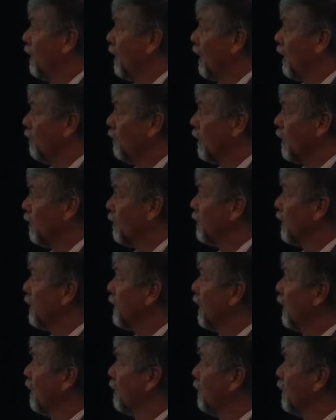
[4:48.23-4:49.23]
And we looked at
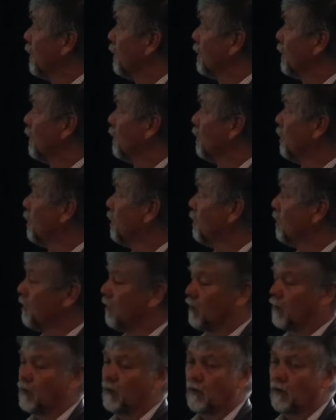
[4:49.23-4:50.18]
that, and we looked at all